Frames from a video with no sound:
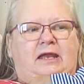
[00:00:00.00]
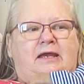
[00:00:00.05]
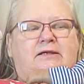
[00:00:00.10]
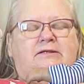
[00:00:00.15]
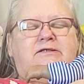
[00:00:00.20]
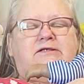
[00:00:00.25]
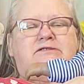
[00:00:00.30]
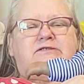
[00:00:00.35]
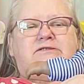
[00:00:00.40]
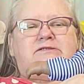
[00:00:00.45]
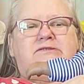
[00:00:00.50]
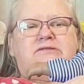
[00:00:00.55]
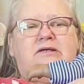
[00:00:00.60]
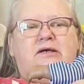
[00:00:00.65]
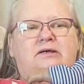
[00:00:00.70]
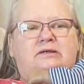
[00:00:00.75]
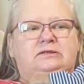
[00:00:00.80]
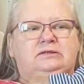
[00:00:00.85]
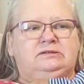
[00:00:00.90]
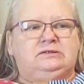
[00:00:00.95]
and it's
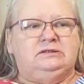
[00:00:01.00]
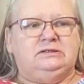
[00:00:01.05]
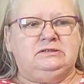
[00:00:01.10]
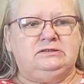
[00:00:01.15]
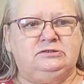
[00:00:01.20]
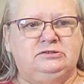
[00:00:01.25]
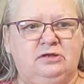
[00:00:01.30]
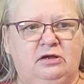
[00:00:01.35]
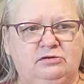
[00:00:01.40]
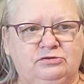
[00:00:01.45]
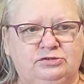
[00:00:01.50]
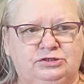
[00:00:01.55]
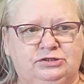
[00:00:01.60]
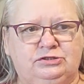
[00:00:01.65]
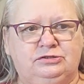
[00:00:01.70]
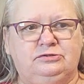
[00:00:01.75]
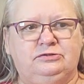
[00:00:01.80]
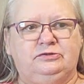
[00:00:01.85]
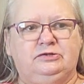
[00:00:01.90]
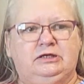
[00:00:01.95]
not an
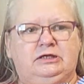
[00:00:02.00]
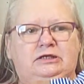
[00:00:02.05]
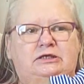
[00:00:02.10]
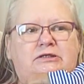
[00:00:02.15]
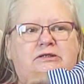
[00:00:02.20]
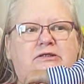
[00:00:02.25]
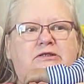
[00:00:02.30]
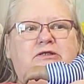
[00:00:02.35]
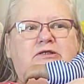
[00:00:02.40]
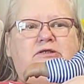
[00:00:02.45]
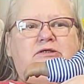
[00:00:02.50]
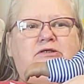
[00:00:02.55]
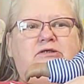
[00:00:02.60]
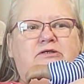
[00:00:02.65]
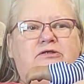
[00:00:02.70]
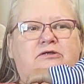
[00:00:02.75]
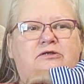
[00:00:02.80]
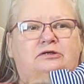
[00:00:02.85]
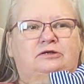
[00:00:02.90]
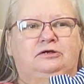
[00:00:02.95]
exhaustion that,
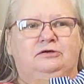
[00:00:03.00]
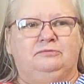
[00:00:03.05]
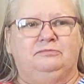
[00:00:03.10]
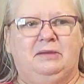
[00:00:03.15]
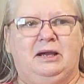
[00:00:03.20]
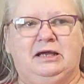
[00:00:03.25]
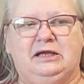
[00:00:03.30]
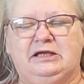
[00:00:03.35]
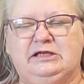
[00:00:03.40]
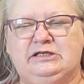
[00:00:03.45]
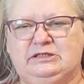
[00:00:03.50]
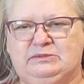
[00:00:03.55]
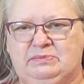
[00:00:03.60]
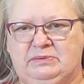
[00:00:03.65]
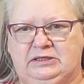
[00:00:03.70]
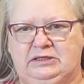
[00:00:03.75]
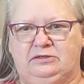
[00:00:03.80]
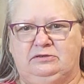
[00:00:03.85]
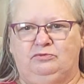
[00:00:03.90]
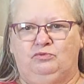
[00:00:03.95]
you know, my
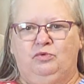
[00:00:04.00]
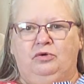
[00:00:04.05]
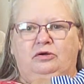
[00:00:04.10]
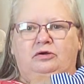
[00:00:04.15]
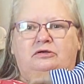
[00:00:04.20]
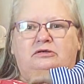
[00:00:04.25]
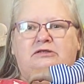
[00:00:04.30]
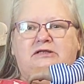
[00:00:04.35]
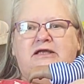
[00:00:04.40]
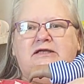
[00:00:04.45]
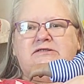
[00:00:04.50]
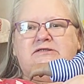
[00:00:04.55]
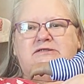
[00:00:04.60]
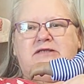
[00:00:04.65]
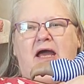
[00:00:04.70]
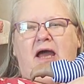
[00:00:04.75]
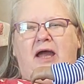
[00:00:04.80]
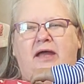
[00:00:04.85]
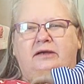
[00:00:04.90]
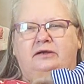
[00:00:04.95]
husband, he'll work and get
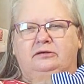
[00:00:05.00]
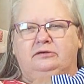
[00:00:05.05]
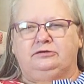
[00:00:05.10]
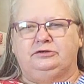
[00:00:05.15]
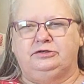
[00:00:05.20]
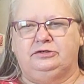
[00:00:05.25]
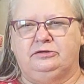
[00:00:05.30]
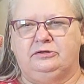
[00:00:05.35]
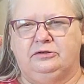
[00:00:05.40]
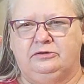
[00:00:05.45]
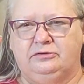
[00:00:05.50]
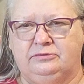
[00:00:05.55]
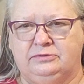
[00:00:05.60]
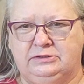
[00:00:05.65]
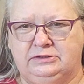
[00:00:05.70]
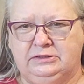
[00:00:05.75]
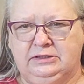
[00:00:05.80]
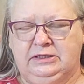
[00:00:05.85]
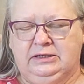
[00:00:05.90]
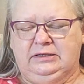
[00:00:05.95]
tired, you know,
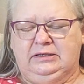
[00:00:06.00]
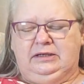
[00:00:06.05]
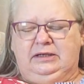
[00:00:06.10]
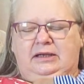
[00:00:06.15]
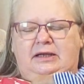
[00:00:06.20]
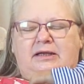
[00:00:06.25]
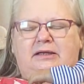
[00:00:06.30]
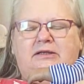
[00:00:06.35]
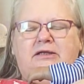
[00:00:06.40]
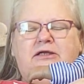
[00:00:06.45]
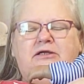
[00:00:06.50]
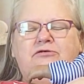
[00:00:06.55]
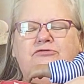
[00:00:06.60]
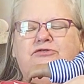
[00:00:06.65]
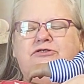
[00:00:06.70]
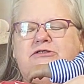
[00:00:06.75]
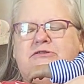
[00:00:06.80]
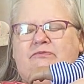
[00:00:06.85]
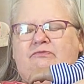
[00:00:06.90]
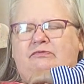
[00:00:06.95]
and, and he'll
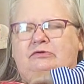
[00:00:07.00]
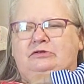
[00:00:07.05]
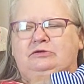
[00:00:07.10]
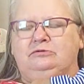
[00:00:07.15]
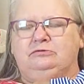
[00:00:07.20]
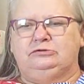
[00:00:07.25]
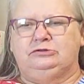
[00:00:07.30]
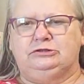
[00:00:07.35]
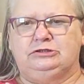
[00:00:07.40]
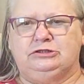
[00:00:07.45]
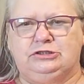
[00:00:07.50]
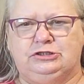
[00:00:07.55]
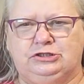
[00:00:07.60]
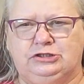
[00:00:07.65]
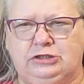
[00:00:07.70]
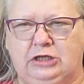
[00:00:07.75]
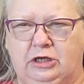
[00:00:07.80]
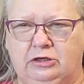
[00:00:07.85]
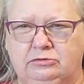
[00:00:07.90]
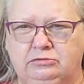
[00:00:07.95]
just feel just
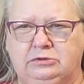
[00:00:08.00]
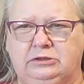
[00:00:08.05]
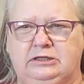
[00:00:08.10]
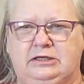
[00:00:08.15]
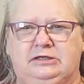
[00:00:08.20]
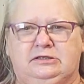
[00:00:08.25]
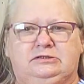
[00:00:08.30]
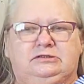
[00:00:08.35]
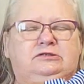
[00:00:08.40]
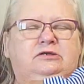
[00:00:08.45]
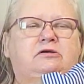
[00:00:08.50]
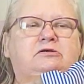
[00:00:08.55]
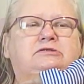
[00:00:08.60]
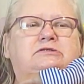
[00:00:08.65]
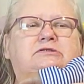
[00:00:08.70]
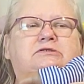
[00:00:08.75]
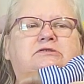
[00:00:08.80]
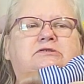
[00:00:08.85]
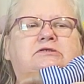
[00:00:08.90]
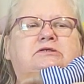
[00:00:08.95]
totally
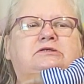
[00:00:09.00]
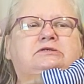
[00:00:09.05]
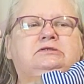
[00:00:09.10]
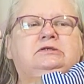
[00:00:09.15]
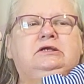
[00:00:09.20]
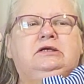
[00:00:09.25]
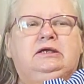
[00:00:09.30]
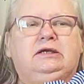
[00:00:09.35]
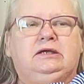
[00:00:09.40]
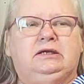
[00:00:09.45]
exhausted and